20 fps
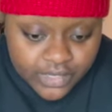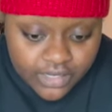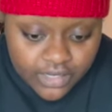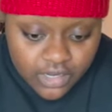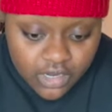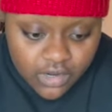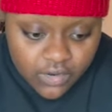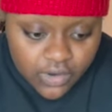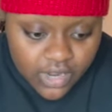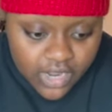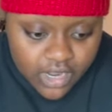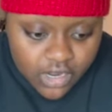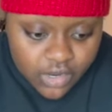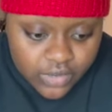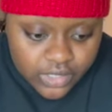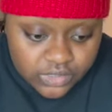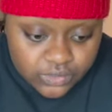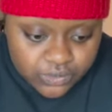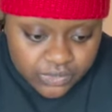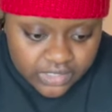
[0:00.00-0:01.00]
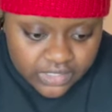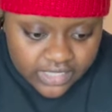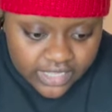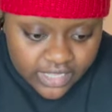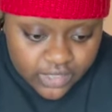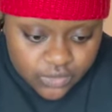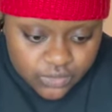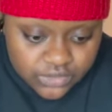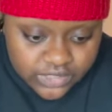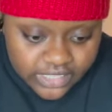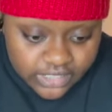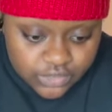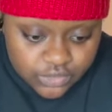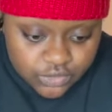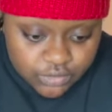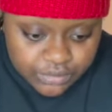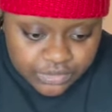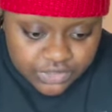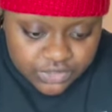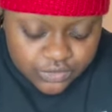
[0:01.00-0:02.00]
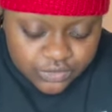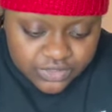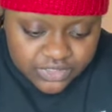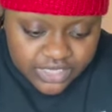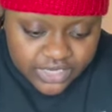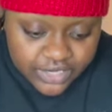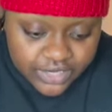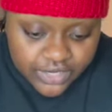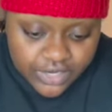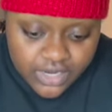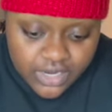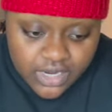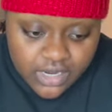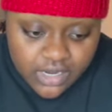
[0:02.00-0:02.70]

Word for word: Oh, I always wanted an ankle tattoo, but too scared.